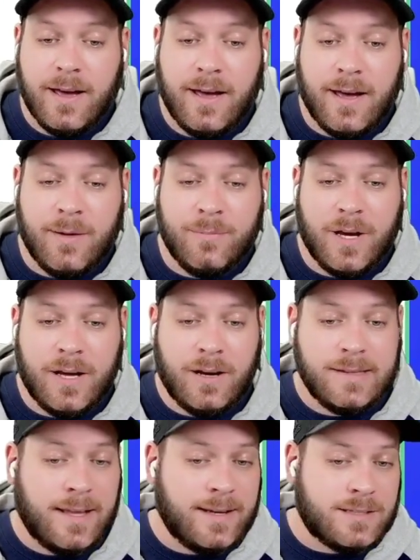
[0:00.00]
And
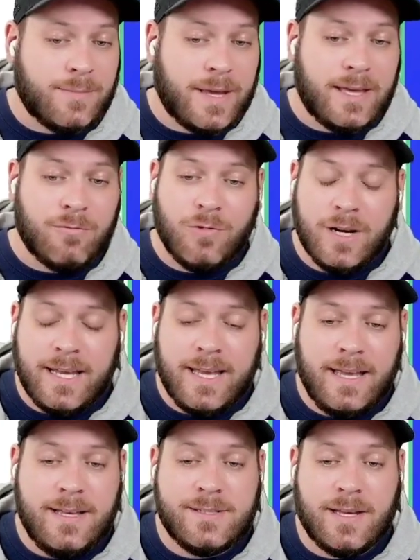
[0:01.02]
I'd like to make it really
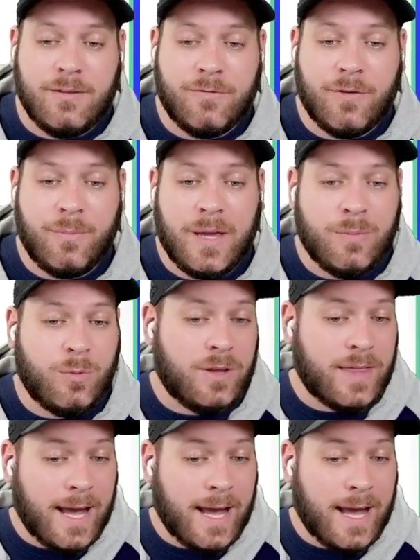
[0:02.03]
easy for people with